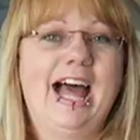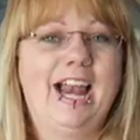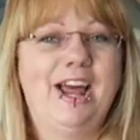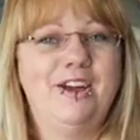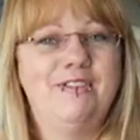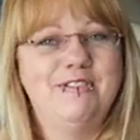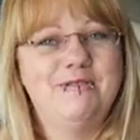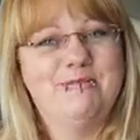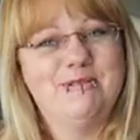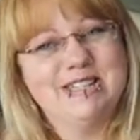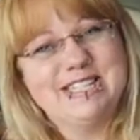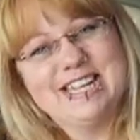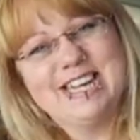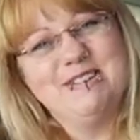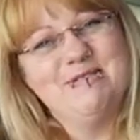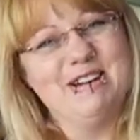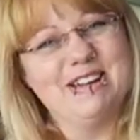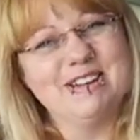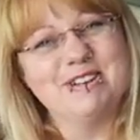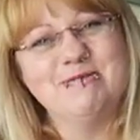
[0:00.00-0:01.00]
Hello
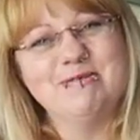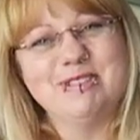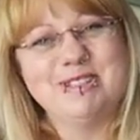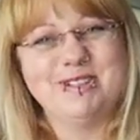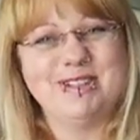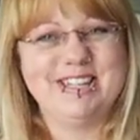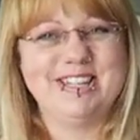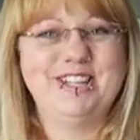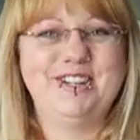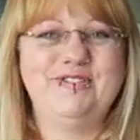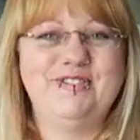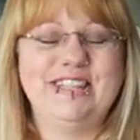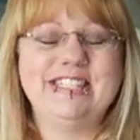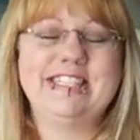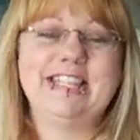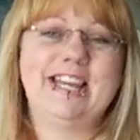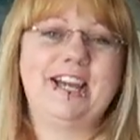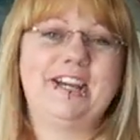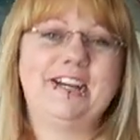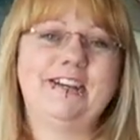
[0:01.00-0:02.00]
everybody, welcome to a new
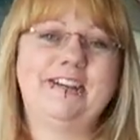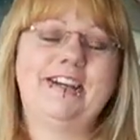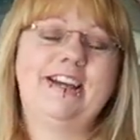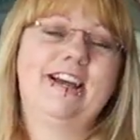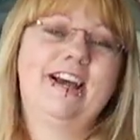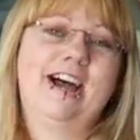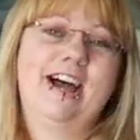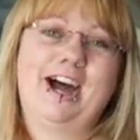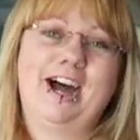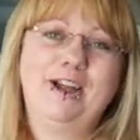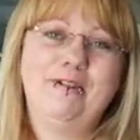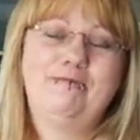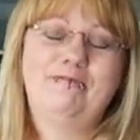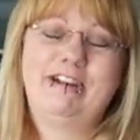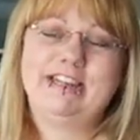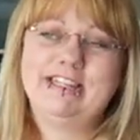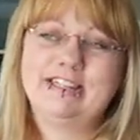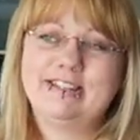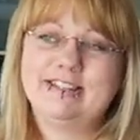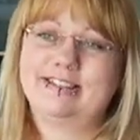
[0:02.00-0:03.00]
video. I'm
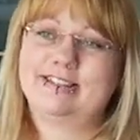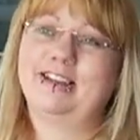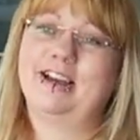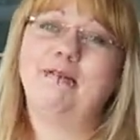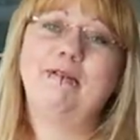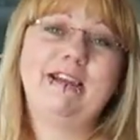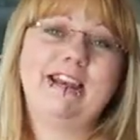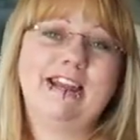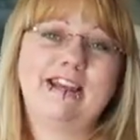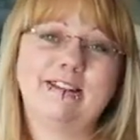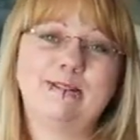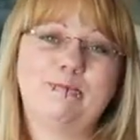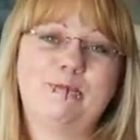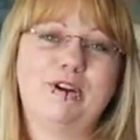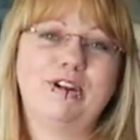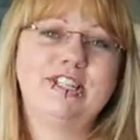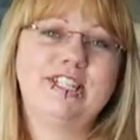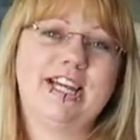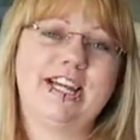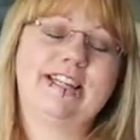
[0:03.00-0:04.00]
ready to start my next
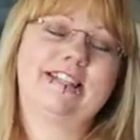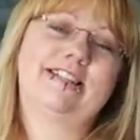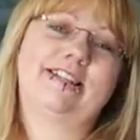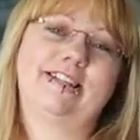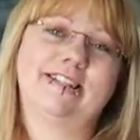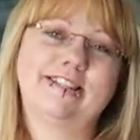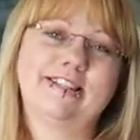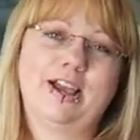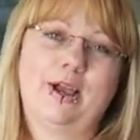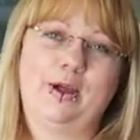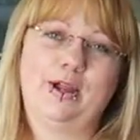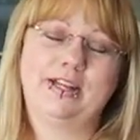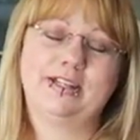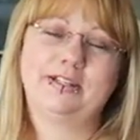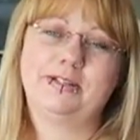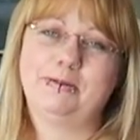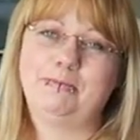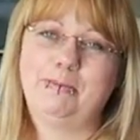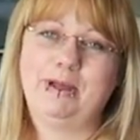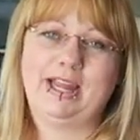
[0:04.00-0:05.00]
project. It's going
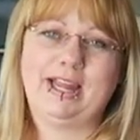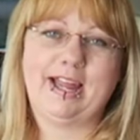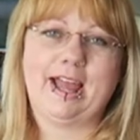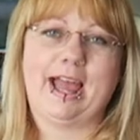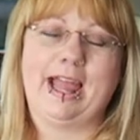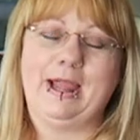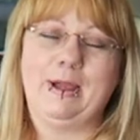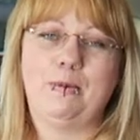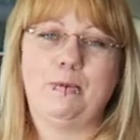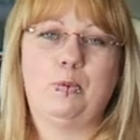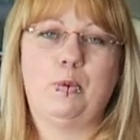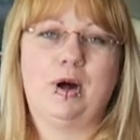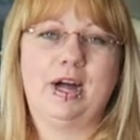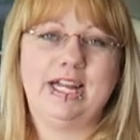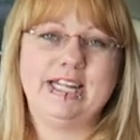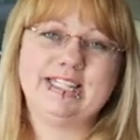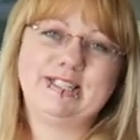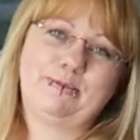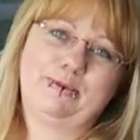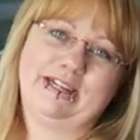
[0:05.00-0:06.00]
to be a
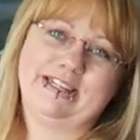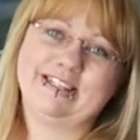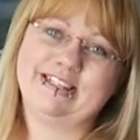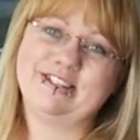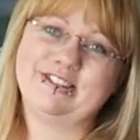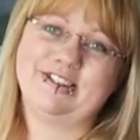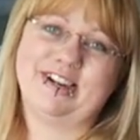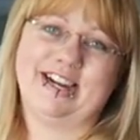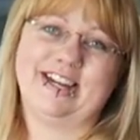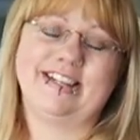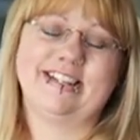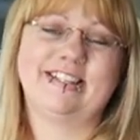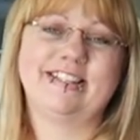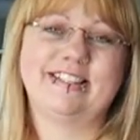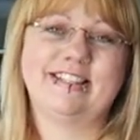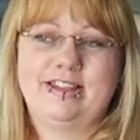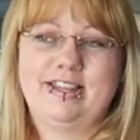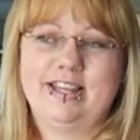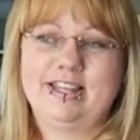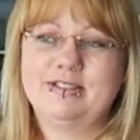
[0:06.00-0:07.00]
white wedding
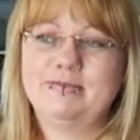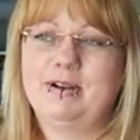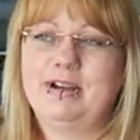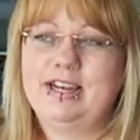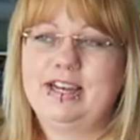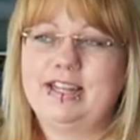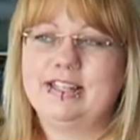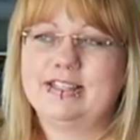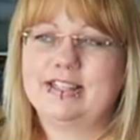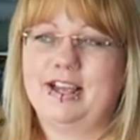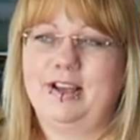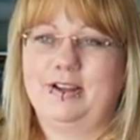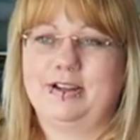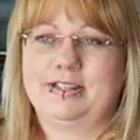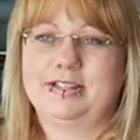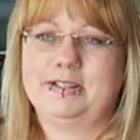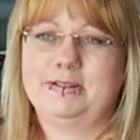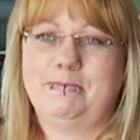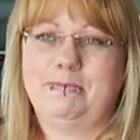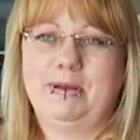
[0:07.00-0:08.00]
dress. This one is
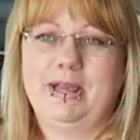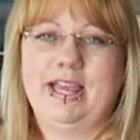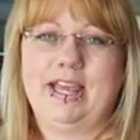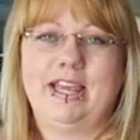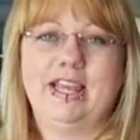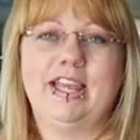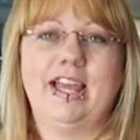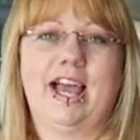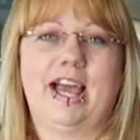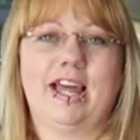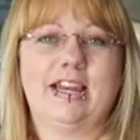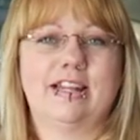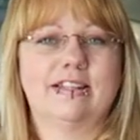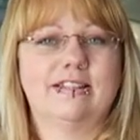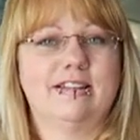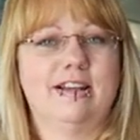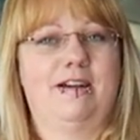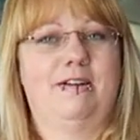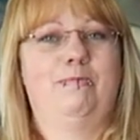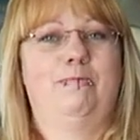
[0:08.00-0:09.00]
going to be an
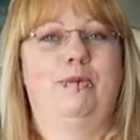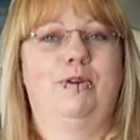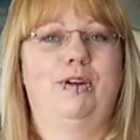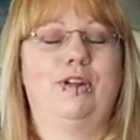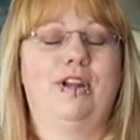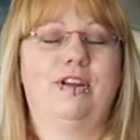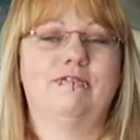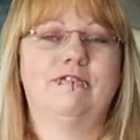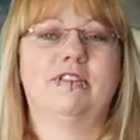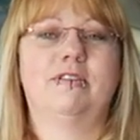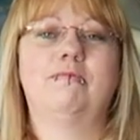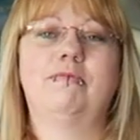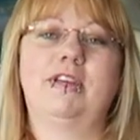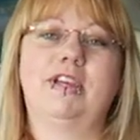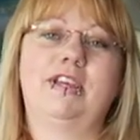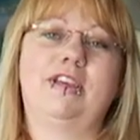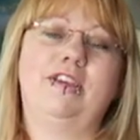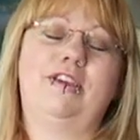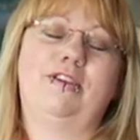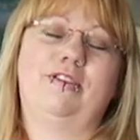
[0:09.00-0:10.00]
example of
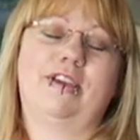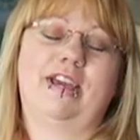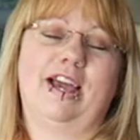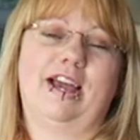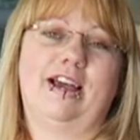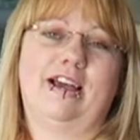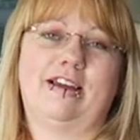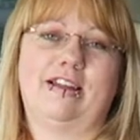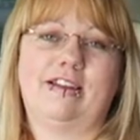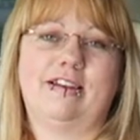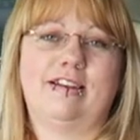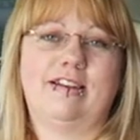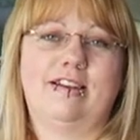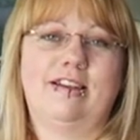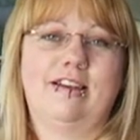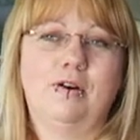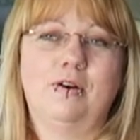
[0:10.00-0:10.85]
something you can